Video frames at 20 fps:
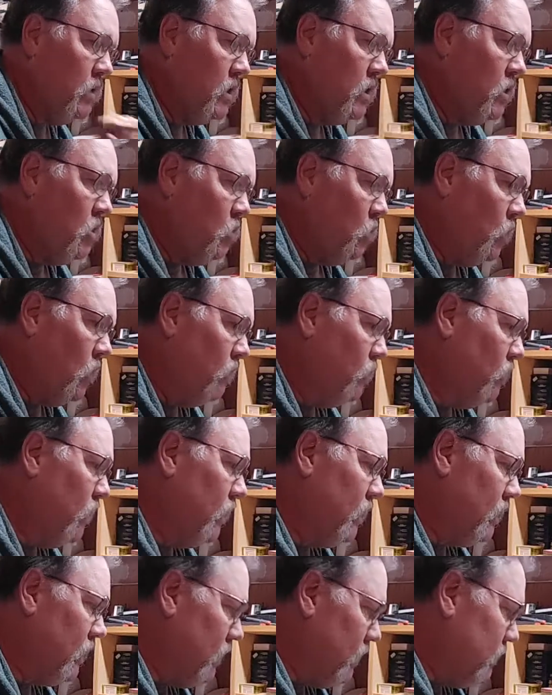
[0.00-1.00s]
Whenever
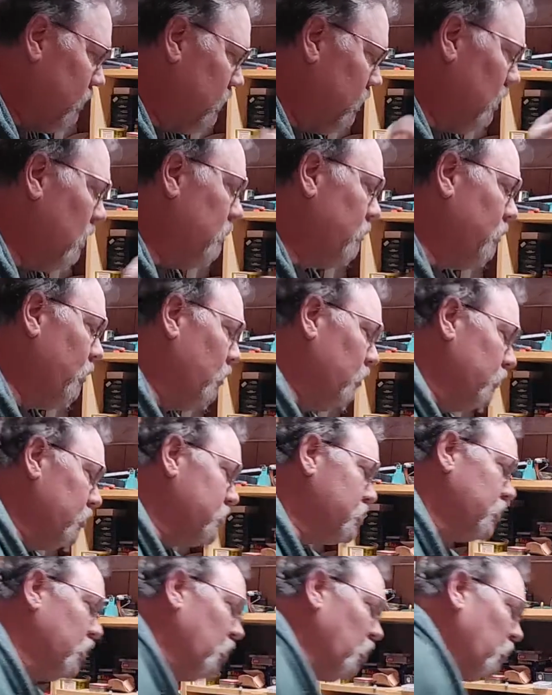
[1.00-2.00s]
I get up on the
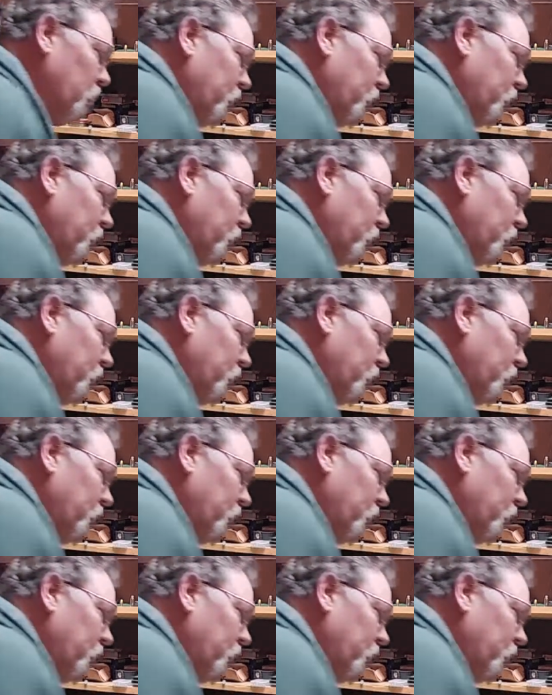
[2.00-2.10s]
scope and